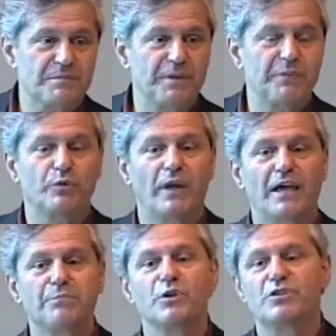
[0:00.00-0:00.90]
people
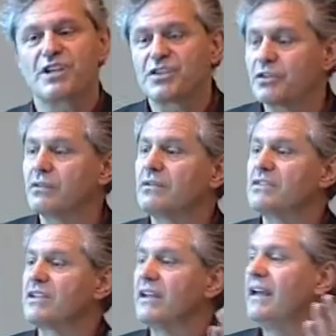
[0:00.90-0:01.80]
like
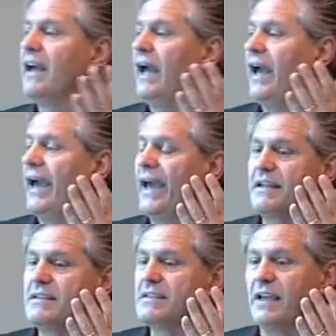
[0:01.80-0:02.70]
musicians
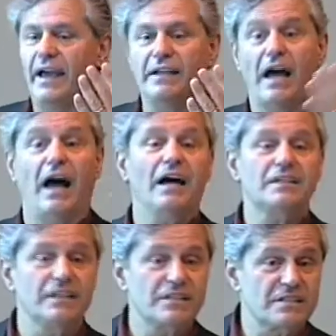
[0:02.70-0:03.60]
and, and
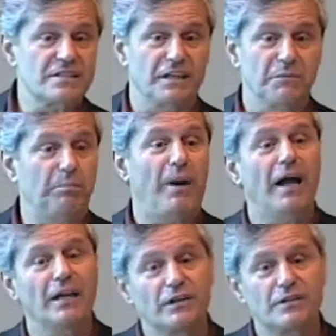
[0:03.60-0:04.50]
artists and
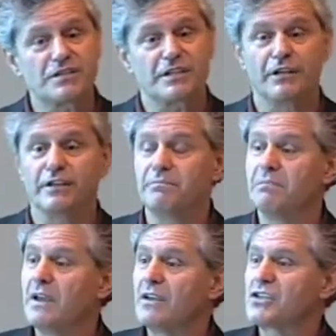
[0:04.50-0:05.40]
pilots and
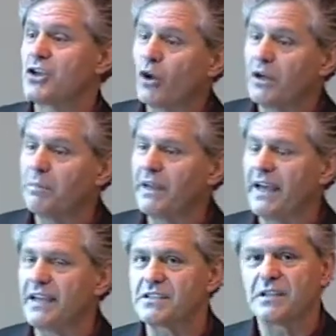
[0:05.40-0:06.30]
soccer
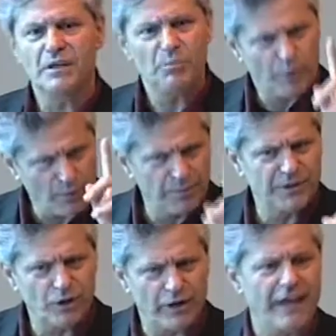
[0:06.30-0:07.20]
players, probably
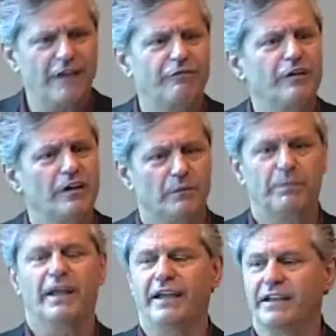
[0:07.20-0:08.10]
not A F L
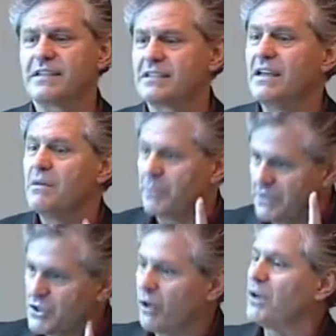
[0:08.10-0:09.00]
players, but
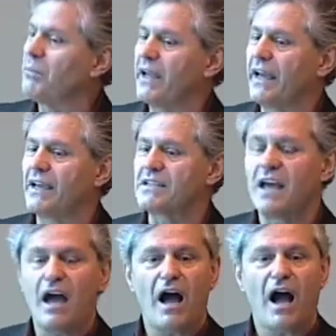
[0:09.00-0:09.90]
soccer players
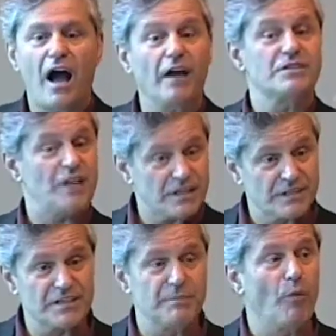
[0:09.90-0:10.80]
are just
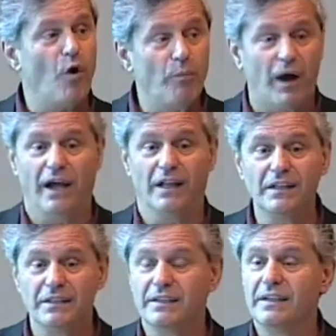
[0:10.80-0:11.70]
as
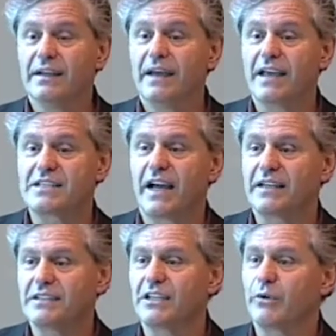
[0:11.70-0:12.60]
mobile as I
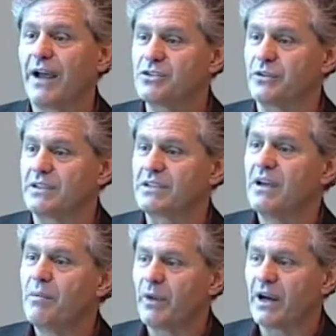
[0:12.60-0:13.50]
T graduates.
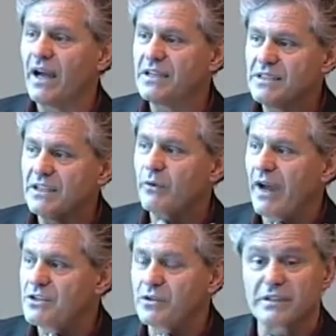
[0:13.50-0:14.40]
But I T
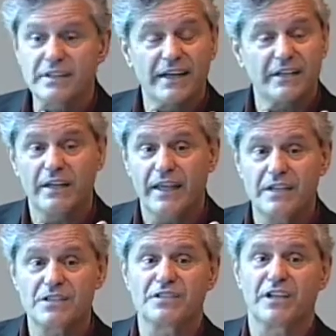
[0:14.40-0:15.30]
graduates,
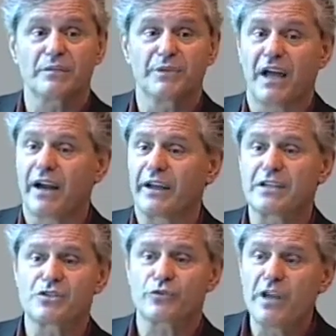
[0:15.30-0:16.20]
ladies and gentlemen, are
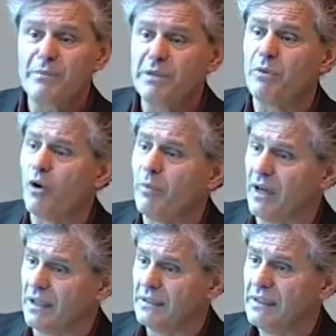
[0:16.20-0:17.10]
extremely
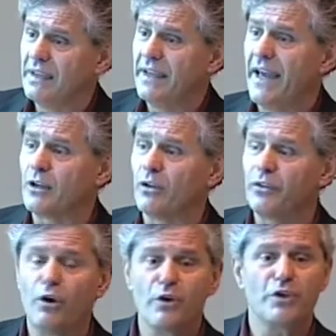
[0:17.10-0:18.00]
mobile. And
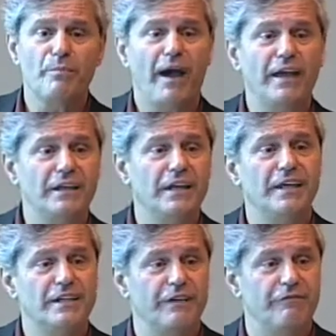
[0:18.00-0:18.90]
although you may
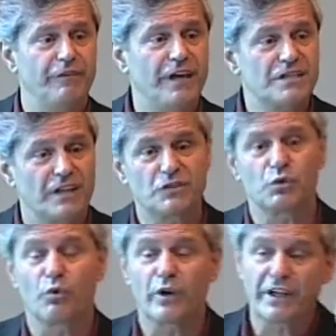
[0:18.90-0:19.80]
need a visa to
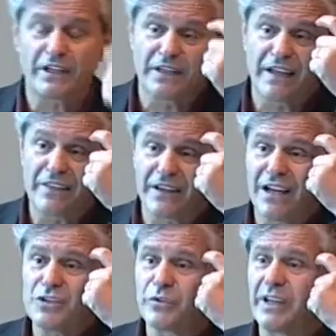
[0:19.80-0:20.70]
work in another
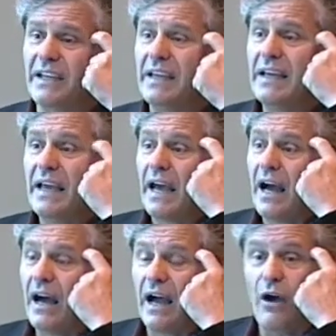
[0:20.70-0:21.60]
country,
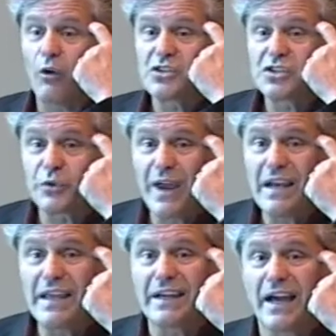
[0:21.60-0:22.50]
uh,
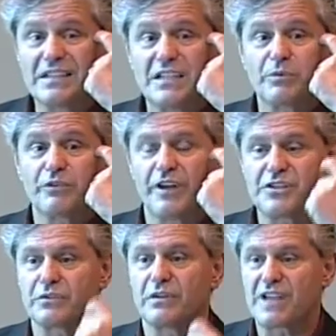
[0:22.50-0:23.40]
Australian I T
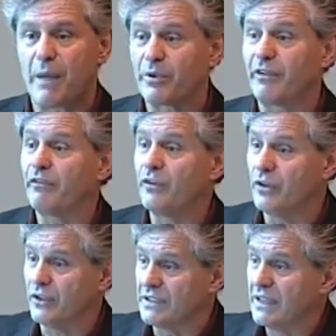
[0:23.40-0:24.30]
professionals are
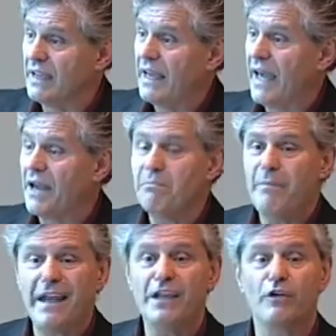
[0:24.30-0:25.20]
preferred. And
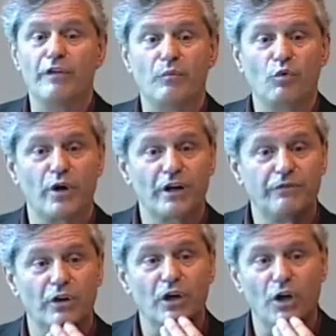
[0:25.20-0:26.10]
many of them work
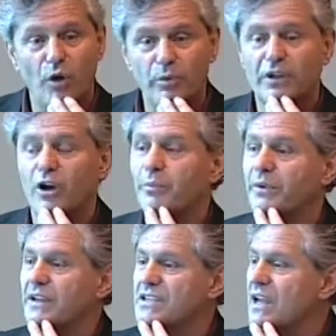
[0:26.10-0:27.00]
for global
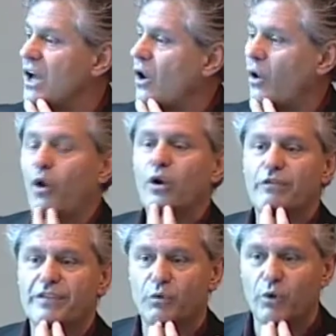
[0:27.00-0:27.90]
companies all
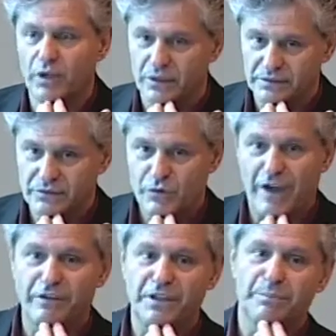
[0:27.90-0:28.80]
over the world,
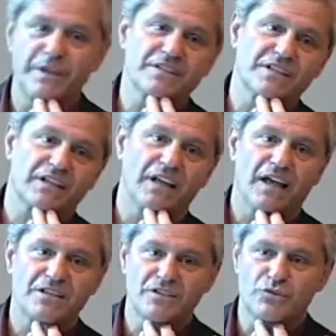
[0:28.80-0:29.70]
traveling business
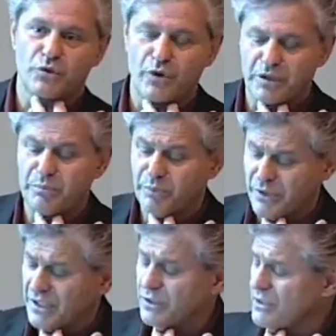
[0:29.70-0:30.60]
class and drawing
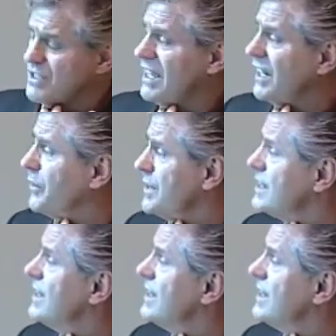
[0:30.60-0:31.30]
pretty good salaries,